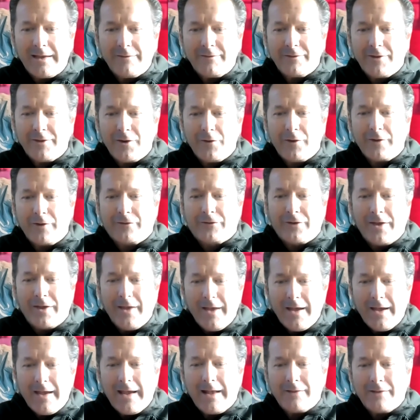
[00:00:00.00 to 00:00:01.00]
even though it's
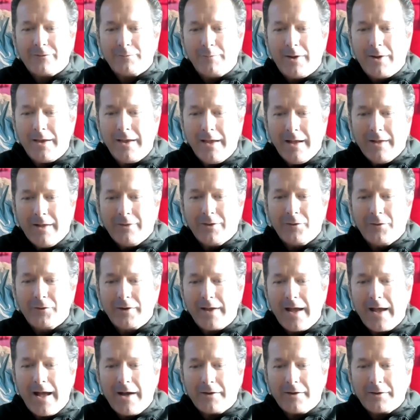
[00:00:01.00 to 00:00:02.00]
it's the
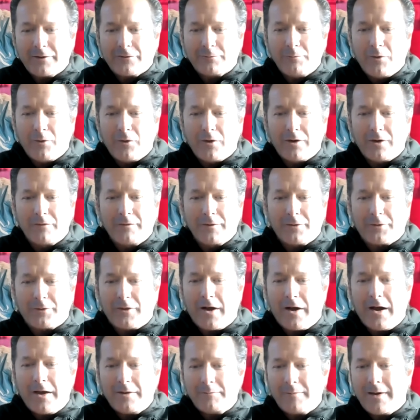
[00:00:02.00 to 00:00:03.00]
reality is more of a
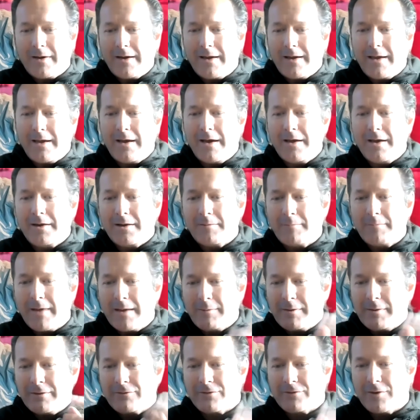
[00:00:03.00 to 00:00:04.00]
thought in my head and
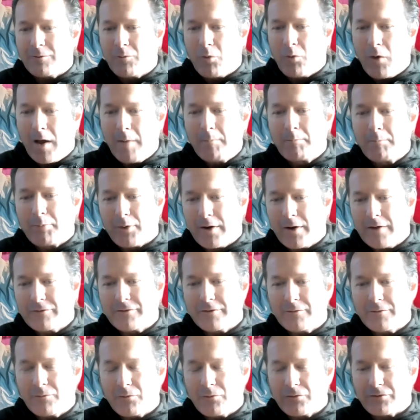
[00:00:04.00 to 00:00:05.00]
maybe some web
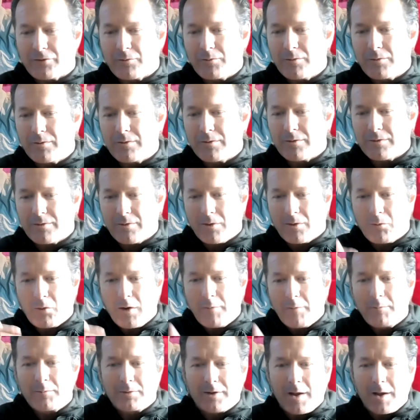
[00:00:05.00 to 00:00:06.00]
present, some a
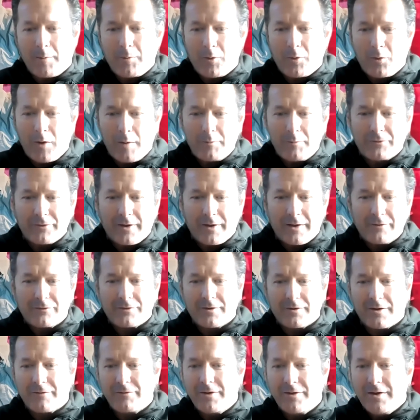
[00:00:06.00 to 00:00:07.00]
web couple websites
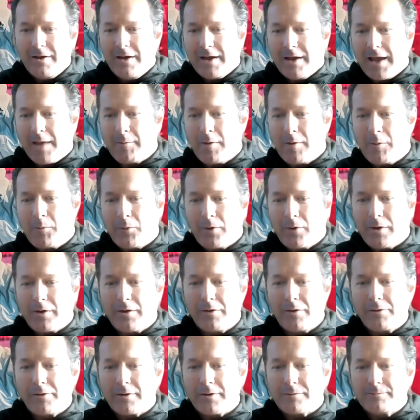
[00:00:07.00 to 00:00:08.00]
that I've came up
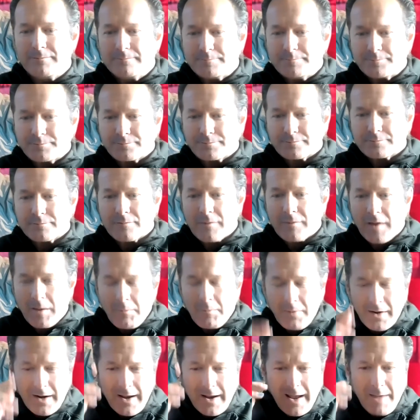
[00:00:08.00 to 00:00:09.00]
with, and
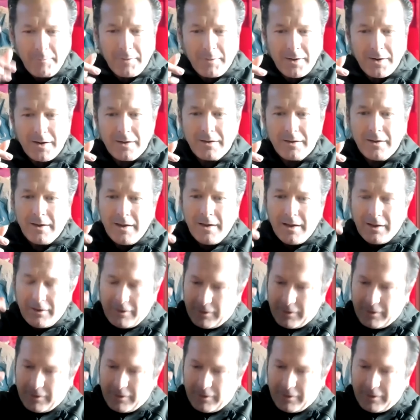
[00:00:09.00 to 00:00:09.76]
but I am gonna